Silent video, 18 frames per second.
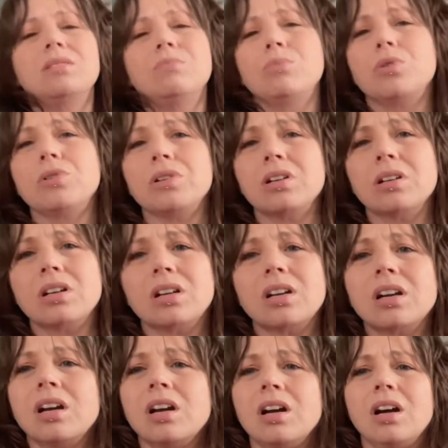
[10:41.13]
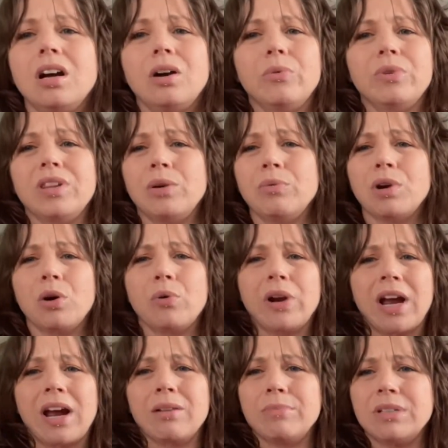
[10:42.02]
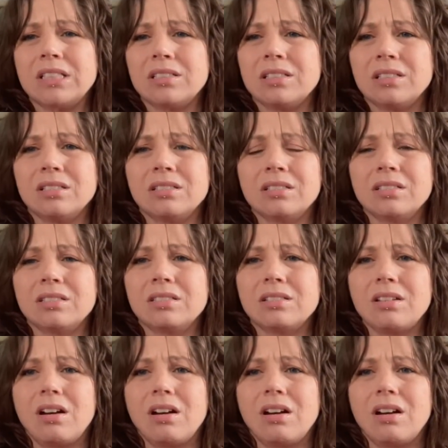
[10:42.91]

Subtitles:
Moore when they were going out of business.